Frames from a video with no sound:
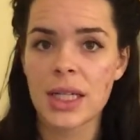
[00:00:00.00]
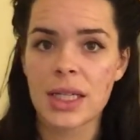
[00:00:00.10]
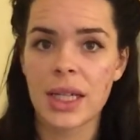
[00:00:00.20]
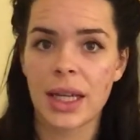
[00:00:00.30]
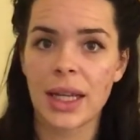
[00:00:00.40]

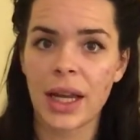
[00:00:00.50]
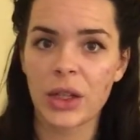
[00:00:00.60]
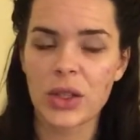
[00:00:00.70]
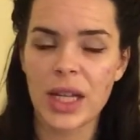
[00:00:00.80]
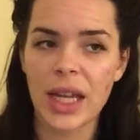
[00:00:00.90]
taking
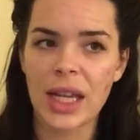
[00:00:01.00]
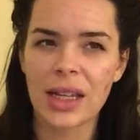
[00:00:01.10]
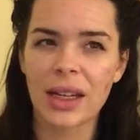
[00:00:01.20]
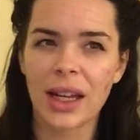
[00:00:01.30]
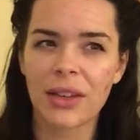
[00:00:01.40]
Accutane,
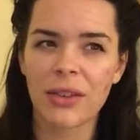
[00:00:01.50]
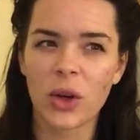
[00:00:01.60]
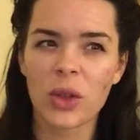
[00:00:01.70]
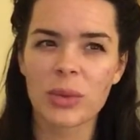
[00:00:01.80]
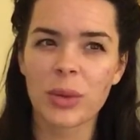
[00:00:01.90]
and I've
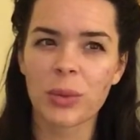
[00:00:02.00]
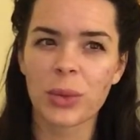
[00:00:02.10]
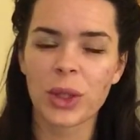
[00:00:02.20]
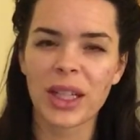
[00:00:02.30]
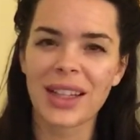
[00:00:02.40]
always been
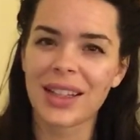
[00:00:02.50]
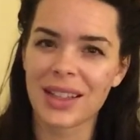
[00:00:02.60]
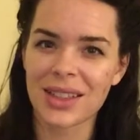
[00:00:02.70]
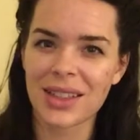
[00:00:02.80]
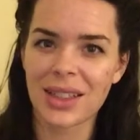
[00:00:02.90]
pretty
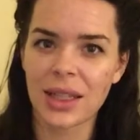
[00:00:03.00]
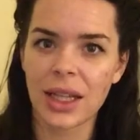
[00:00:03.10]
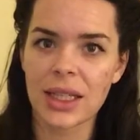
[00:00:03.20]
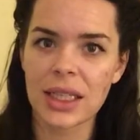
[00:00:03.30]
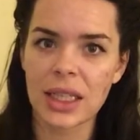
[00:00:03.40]
against the
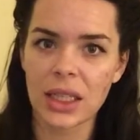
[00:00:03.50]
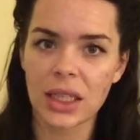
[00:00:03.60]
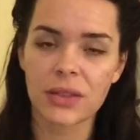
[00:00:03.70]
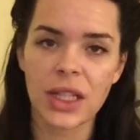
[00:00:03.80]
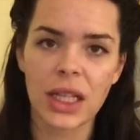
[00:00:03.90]
idea
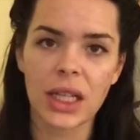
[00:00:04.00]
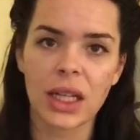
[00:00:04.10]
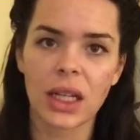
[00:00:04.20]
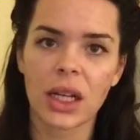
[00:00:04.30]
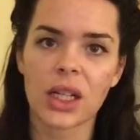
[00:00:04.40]
of taking
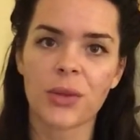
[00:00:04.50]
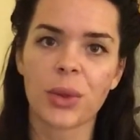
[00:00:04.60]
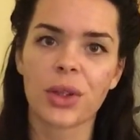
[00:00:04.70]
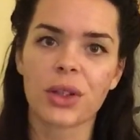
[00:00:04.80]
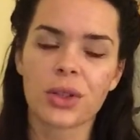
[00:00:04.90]
any kind of
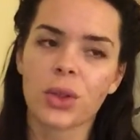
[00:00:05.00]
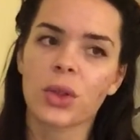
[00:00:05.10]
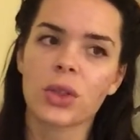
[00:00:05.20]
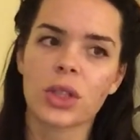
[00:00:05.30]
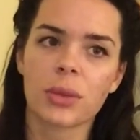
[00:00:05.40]
birth
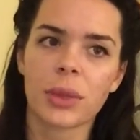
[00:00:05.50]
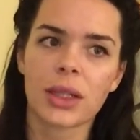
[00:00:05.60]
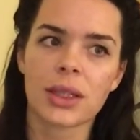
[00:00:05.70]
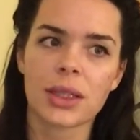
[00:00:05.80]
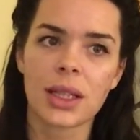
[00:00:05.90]
control, just
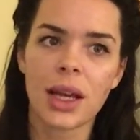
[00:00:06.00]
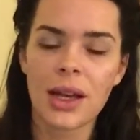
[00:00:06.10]
because